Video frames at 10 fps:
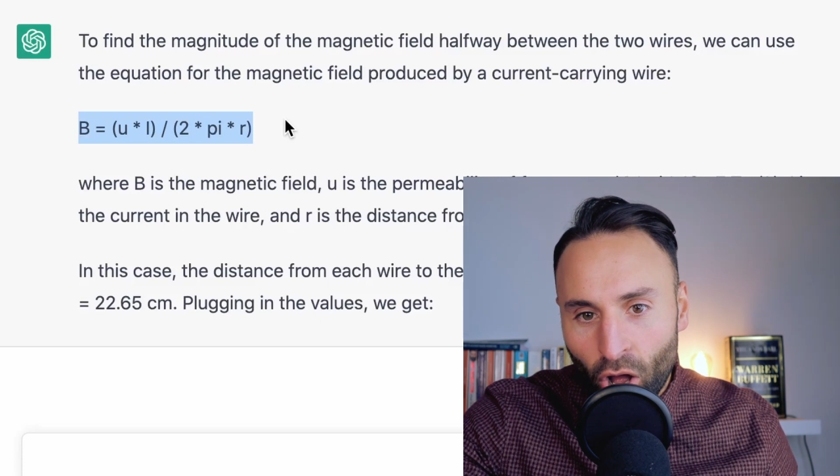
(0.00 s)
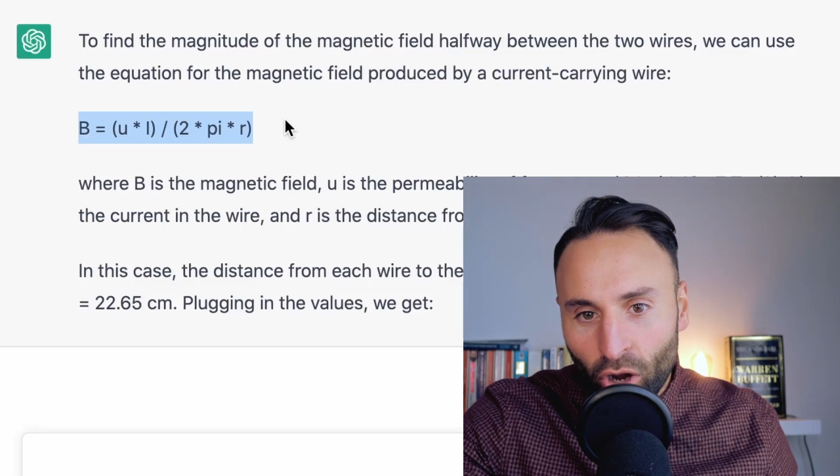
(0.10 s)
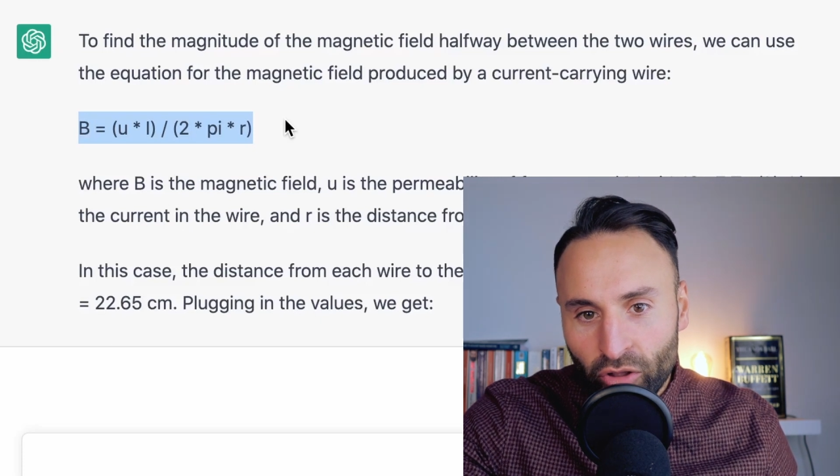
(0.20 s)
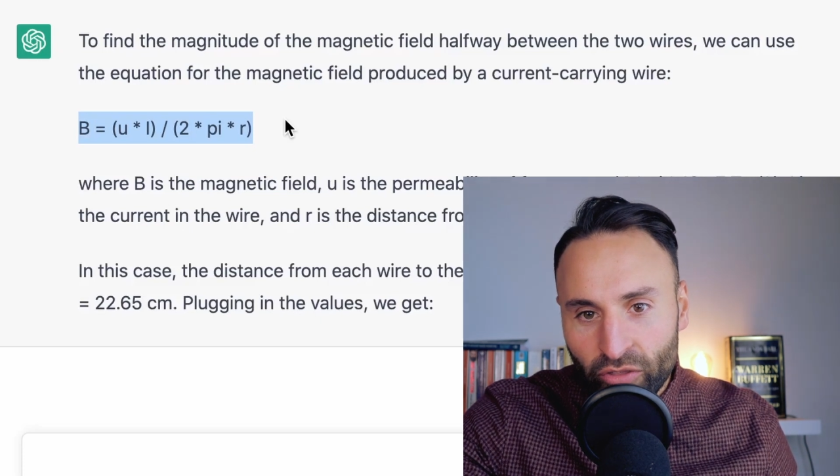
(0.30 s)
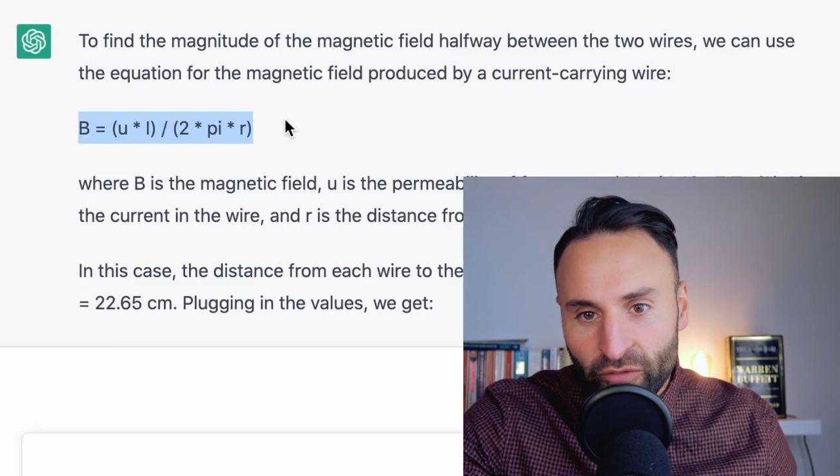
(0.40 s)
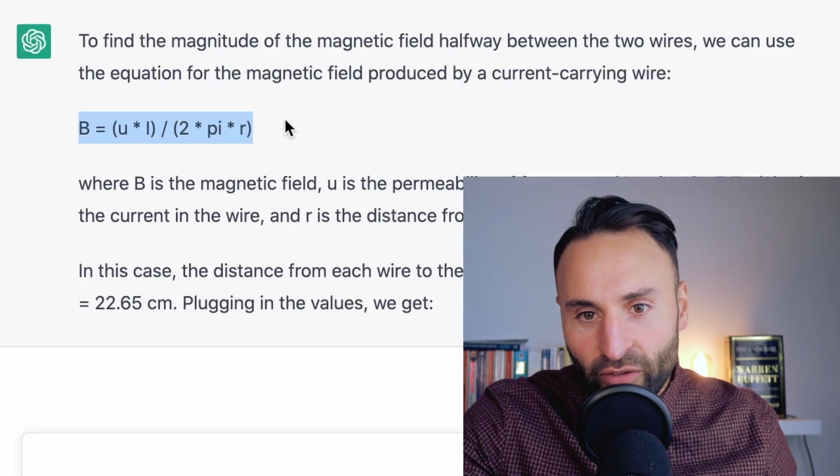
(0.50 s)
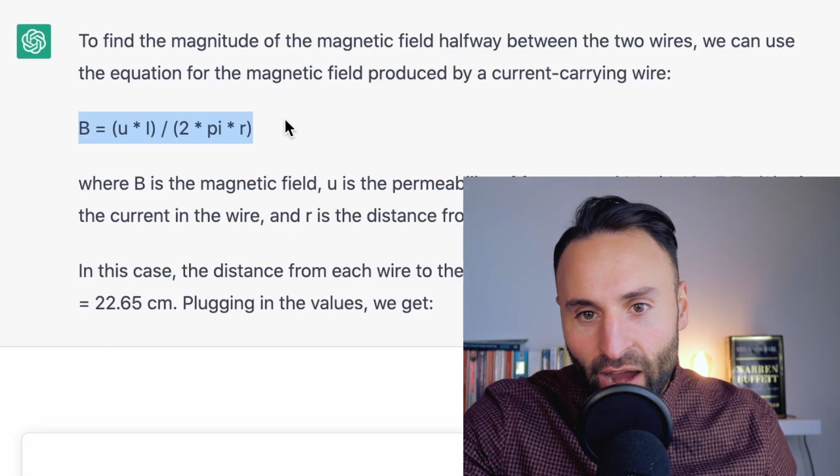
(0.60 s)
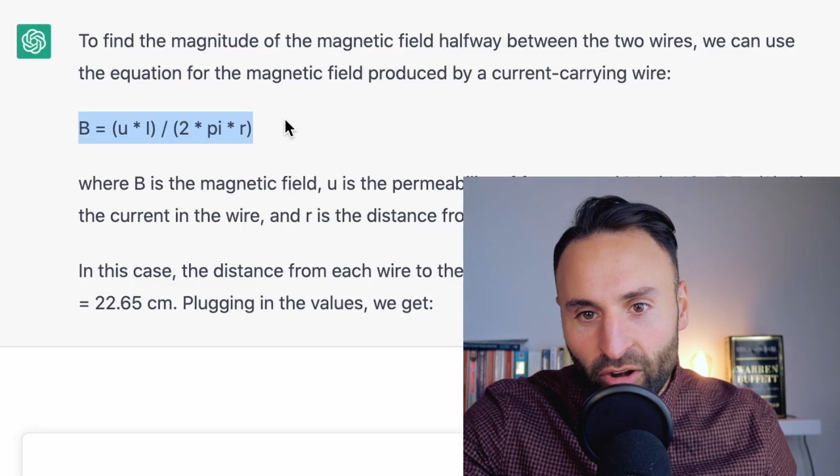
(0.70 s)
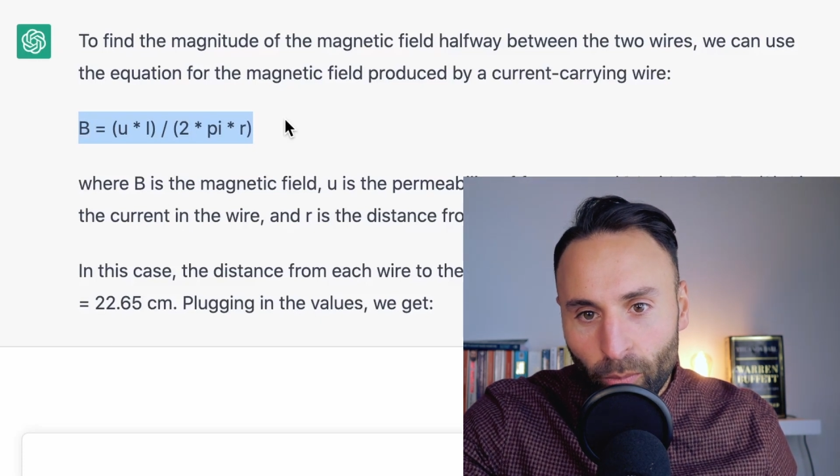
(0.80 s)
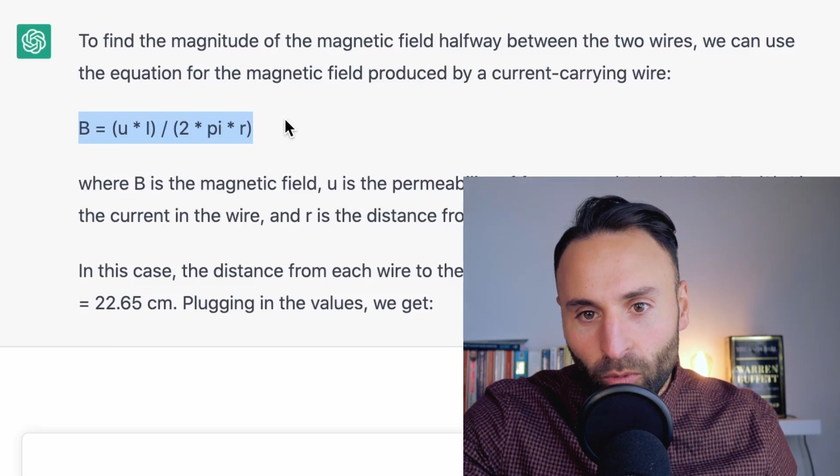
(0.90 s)
on the
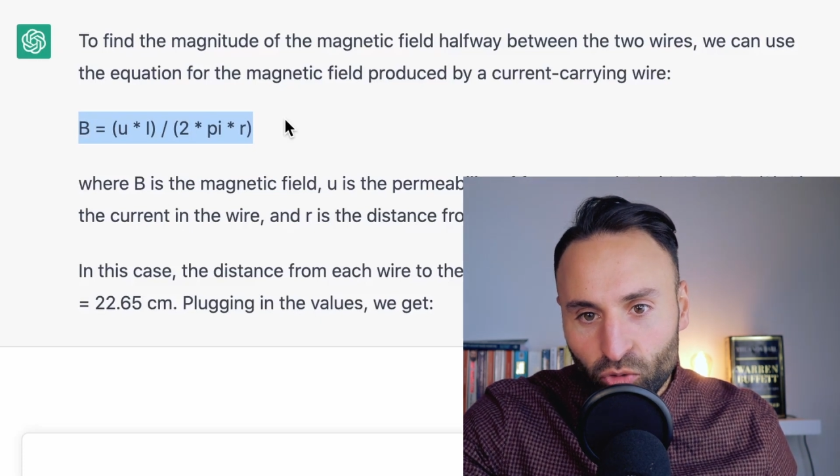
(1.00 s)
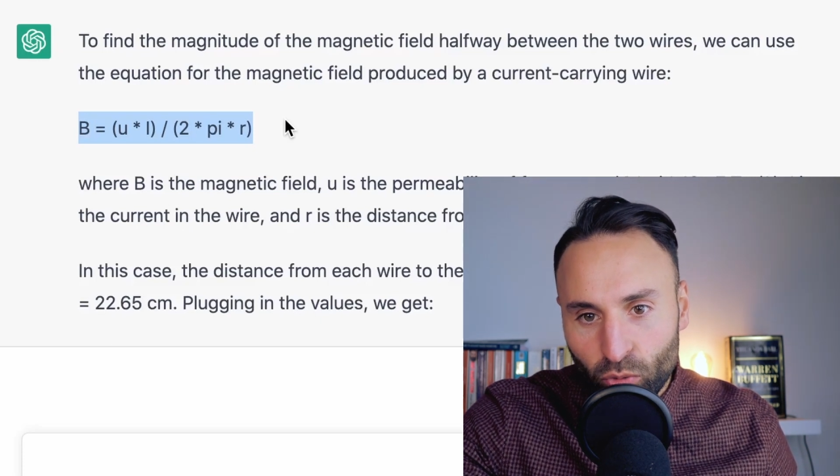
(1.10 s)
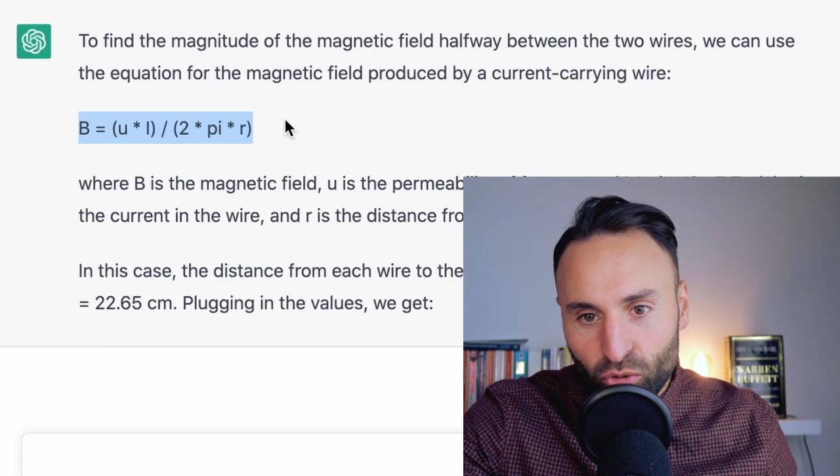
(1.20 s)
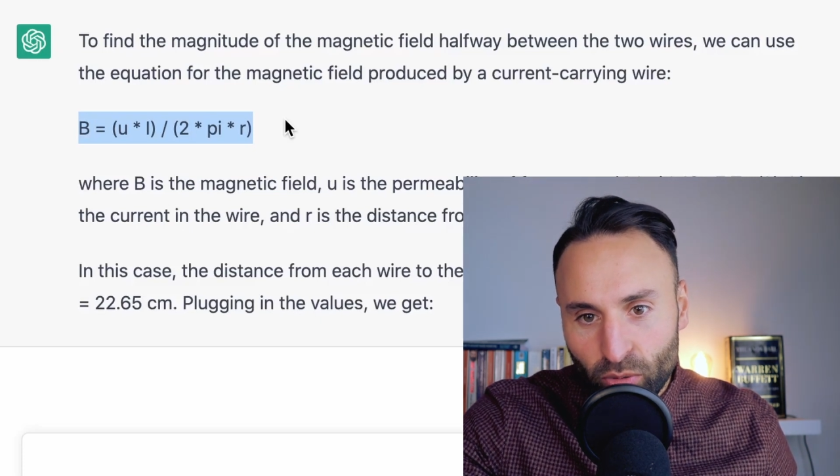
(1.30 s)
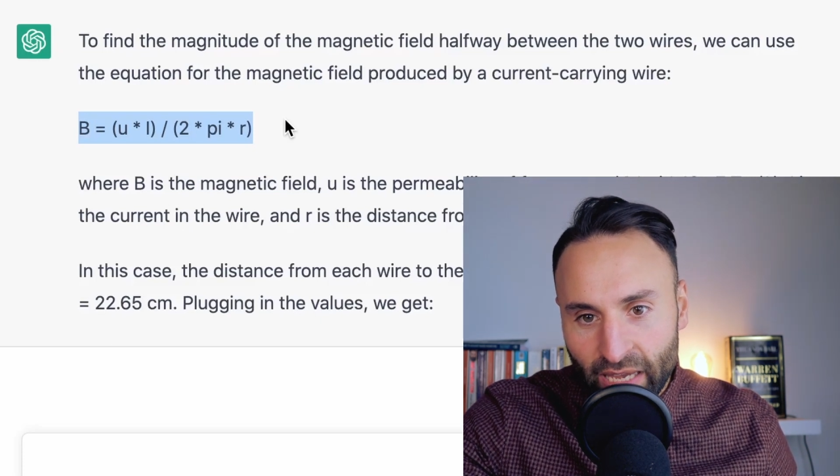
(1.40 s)
variables which